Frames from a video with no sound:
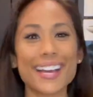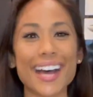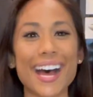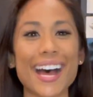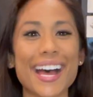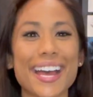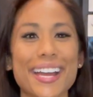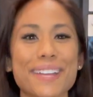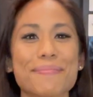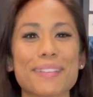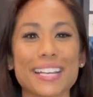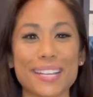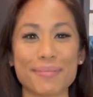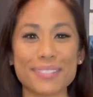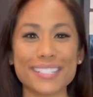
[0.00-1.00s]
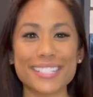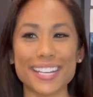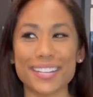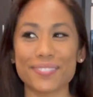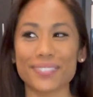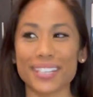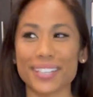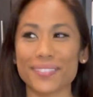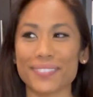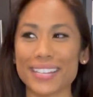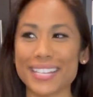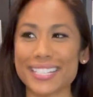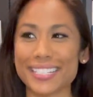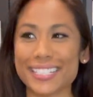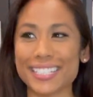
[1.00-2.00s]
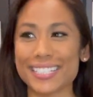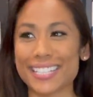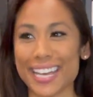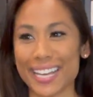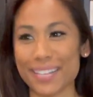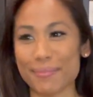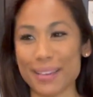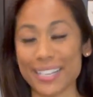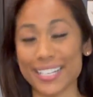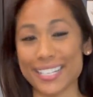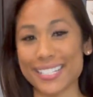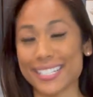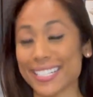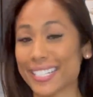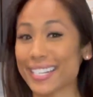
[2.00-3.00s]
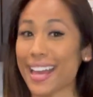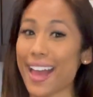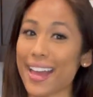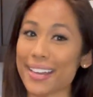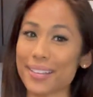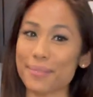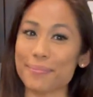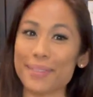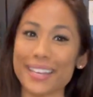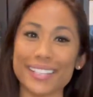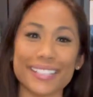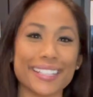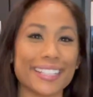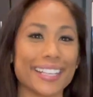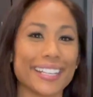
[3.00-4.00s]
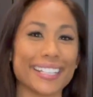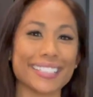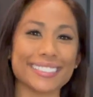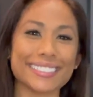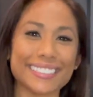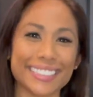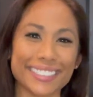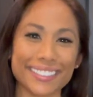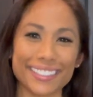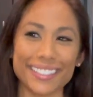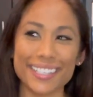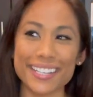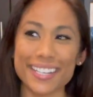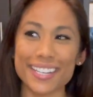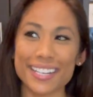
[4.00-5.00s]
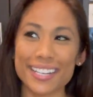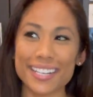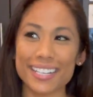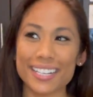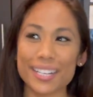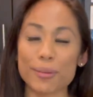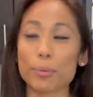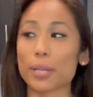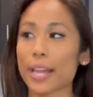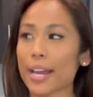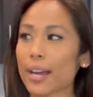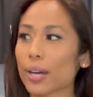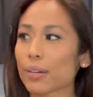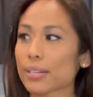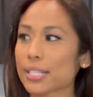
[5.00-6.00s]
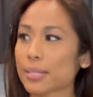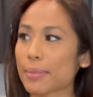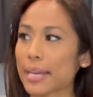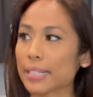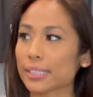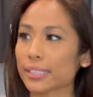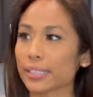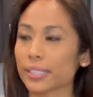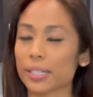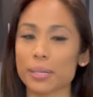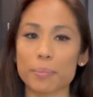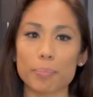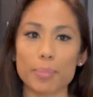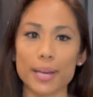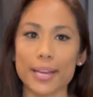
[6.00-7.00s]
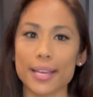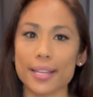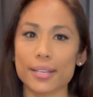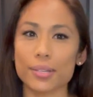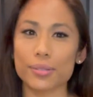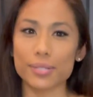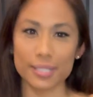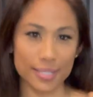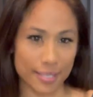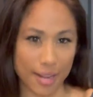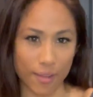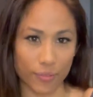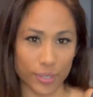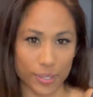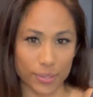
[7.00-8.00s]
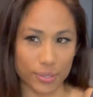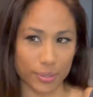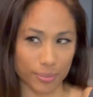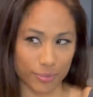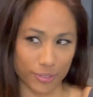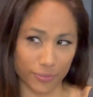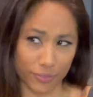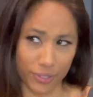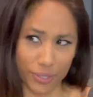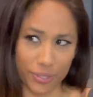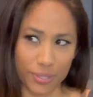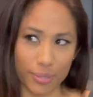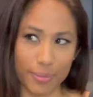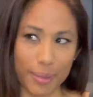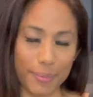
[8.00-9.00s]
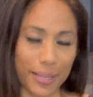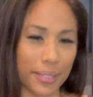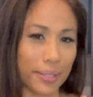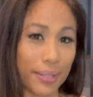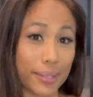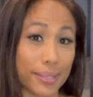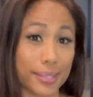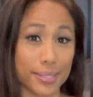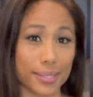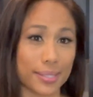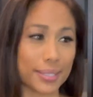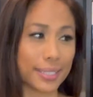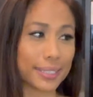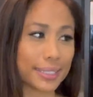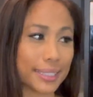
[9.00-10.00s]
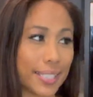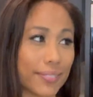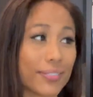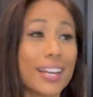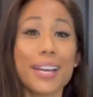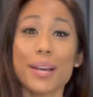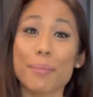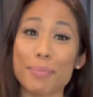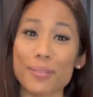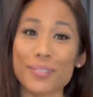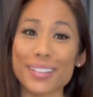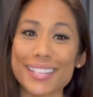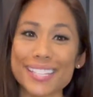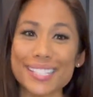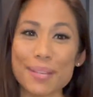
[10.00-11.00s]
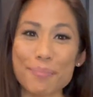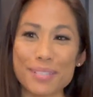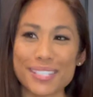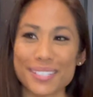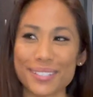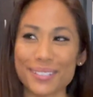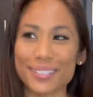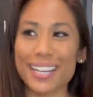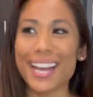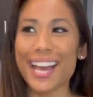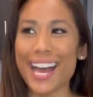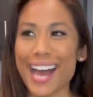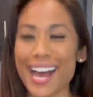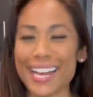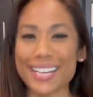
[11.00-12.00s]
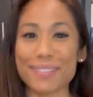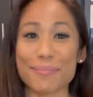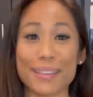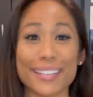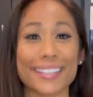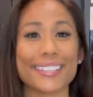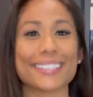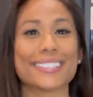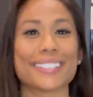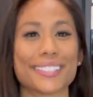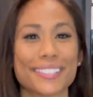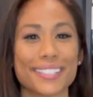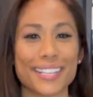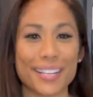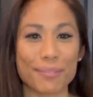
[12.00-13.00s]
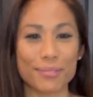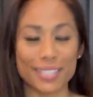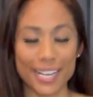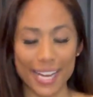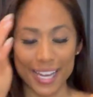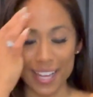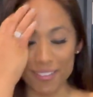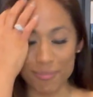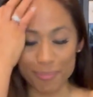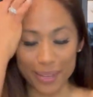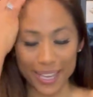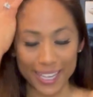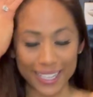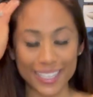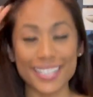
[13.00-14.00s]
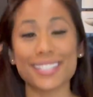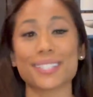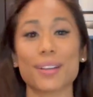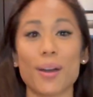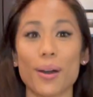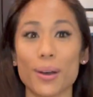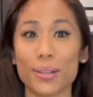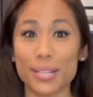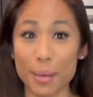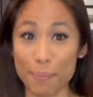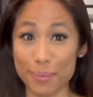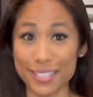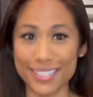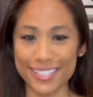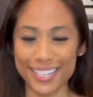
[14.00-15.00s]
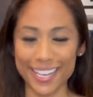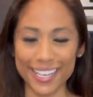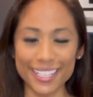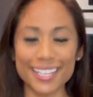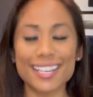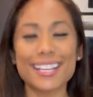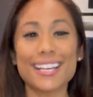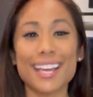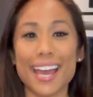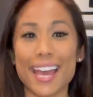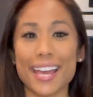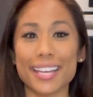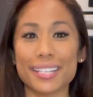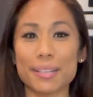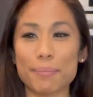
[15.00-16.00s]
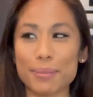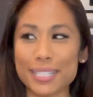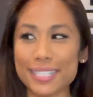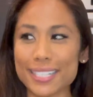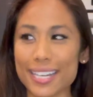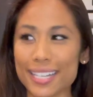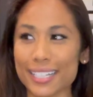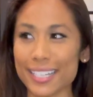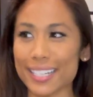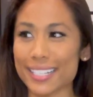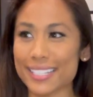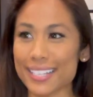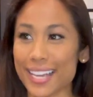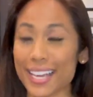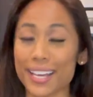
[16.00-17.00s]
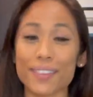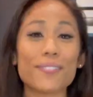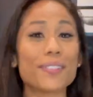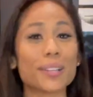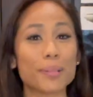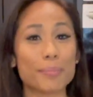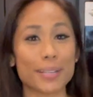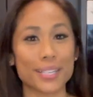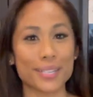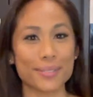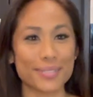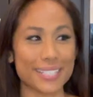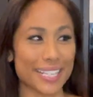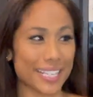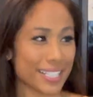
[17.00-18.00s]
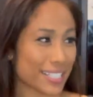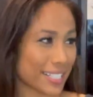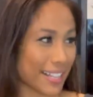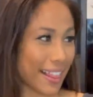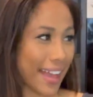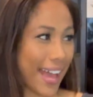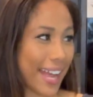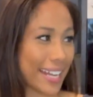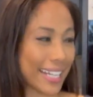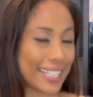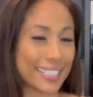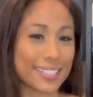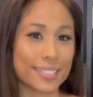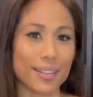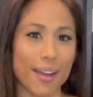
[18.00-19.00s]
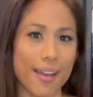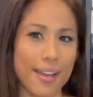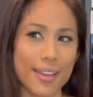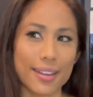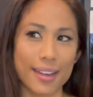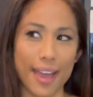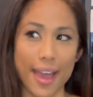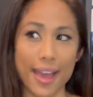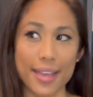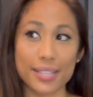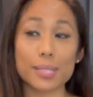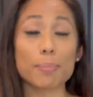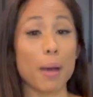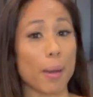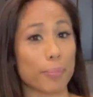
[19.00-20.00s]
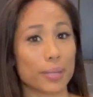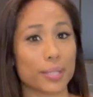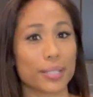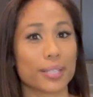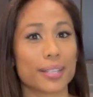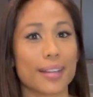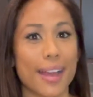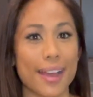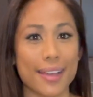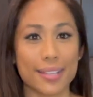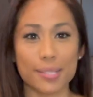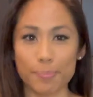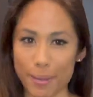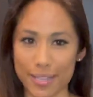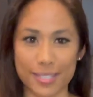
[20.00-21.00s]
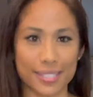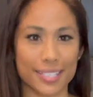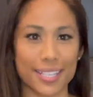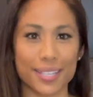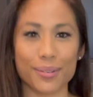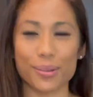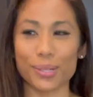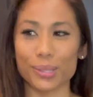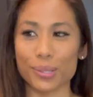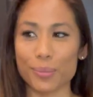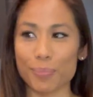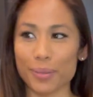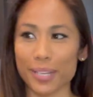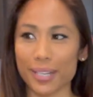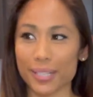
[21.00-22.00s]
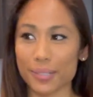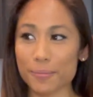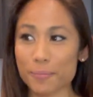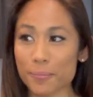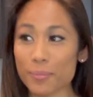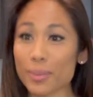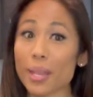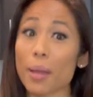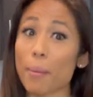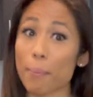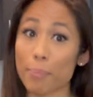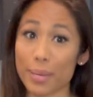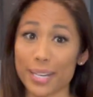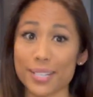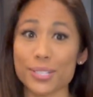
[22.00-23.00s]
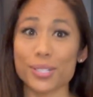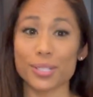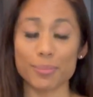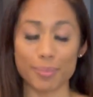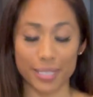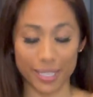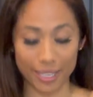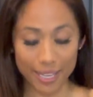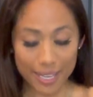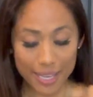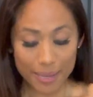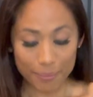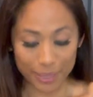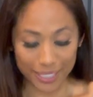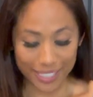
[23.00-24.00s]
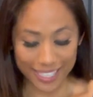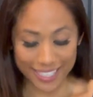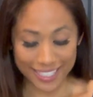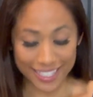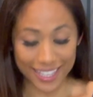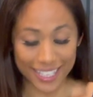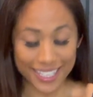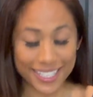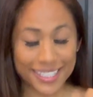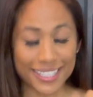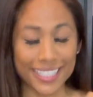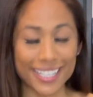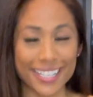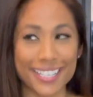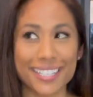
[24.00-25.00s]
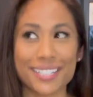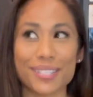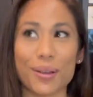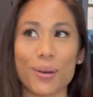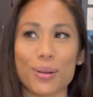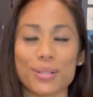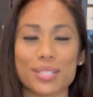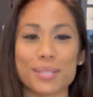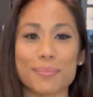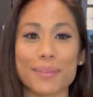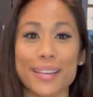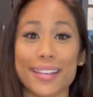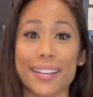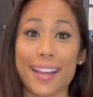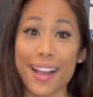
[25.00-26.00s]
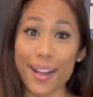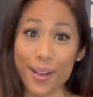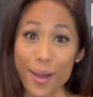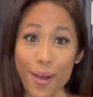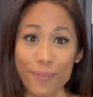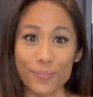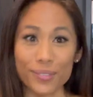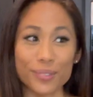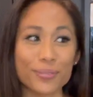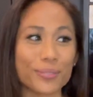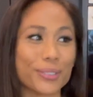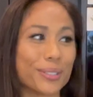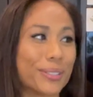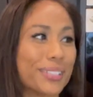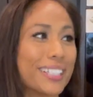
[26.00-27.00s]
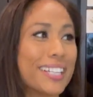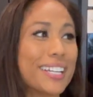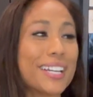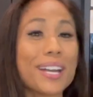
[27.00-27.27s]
Hi, my name is Genevieve, and today in my kitchen I am making dinner. Well, I always make dinner, but usually not for YouTube. For YouTube, I make a lot of desserts and stuff. But for this episode, I am making dinner, and what I have made is called Bistek. And Bistek is a Filipino dish that is not as popular as pancit or lumpia, but it should be because this is ultimate comfort food.